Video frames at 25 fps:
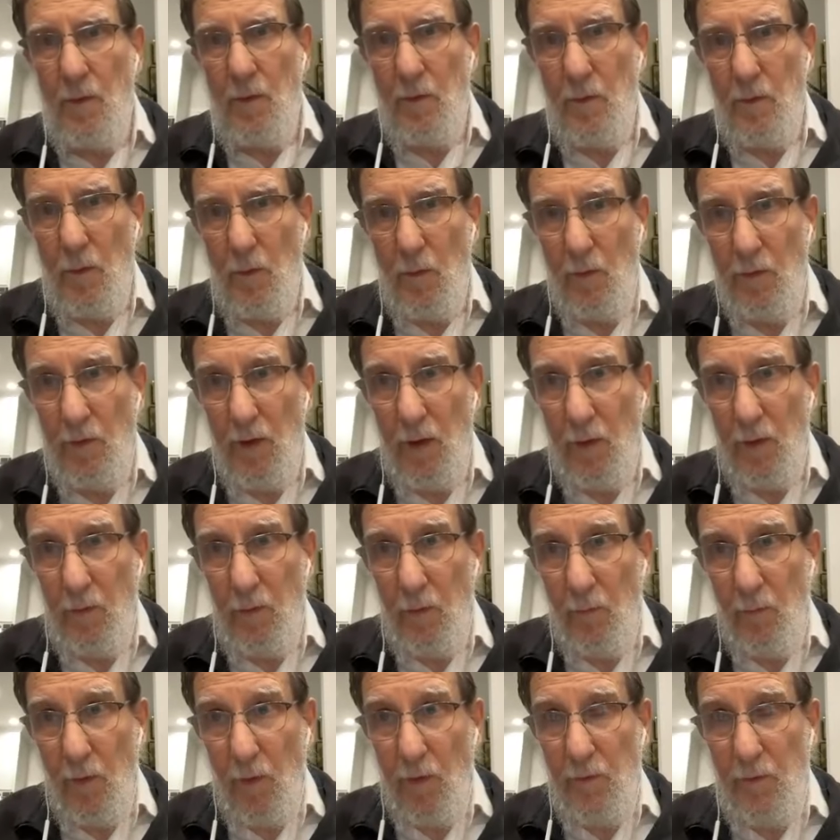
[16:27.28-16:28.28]
So thank
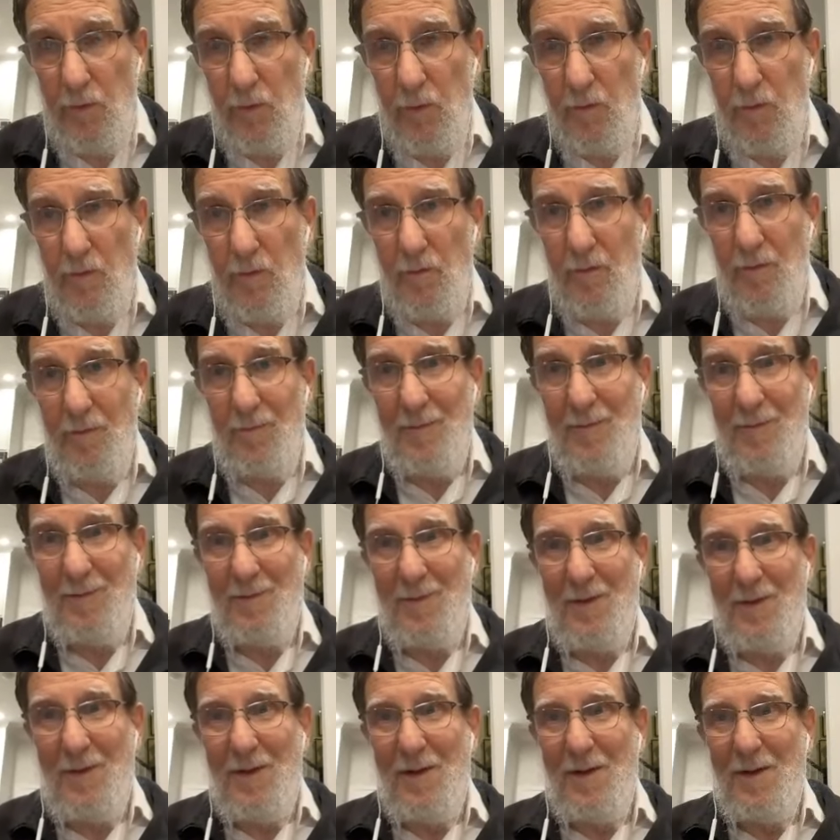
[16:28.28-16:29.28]
you, Rajan
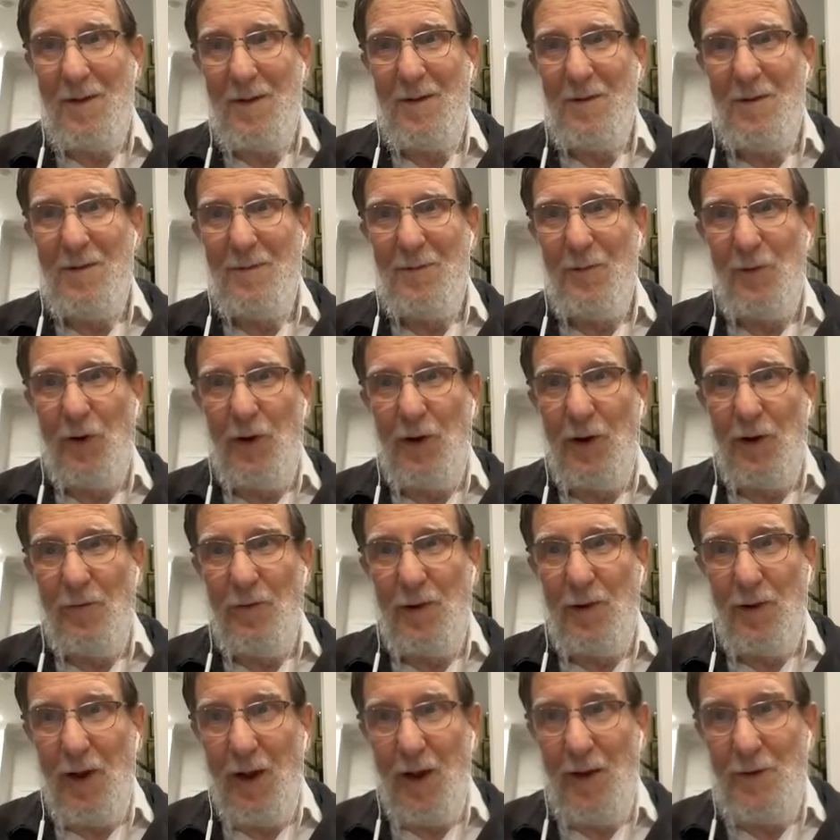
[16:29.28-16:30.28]

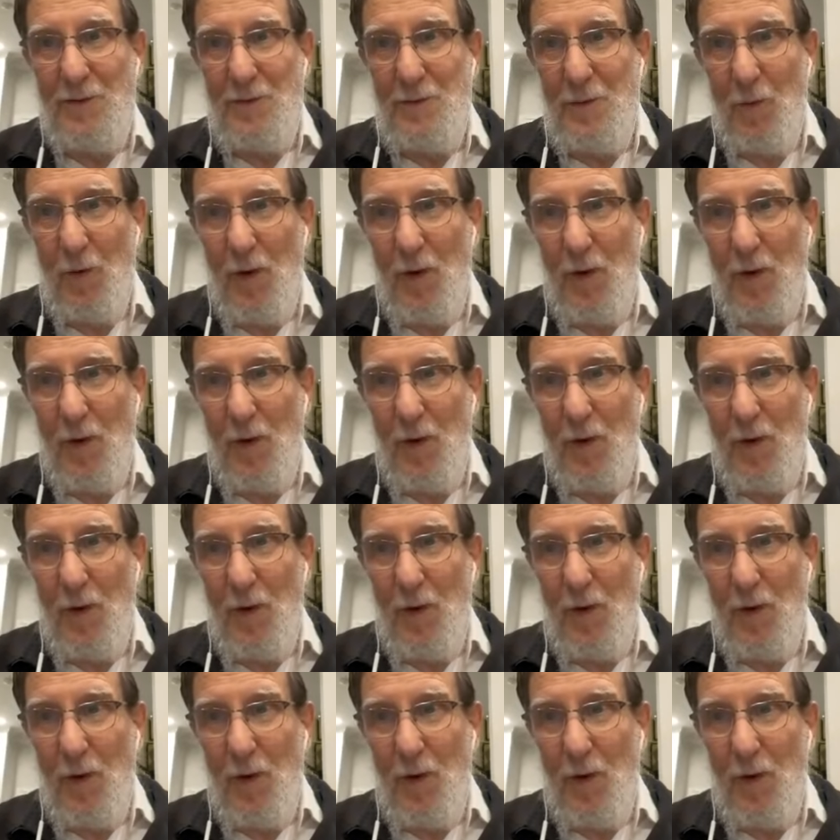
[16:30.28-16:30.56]
giving and, us.